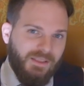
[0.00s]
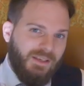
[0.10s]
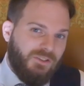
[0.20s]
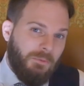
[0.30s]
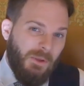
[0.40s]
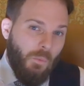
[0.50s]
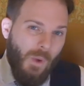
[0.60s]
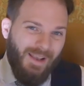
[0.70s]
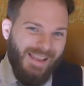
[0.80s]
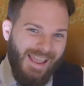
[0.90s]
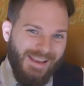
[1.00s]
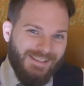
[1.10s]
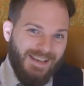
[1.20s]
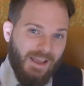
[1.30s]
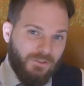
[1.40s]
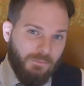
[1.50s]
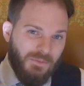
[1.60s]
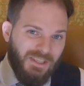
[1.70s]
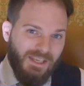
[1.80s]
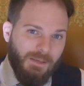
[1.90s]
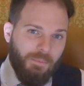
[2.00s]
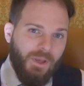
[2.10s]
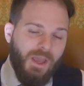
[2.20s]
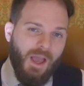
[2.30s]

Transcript: that is going to be well aged and have some deep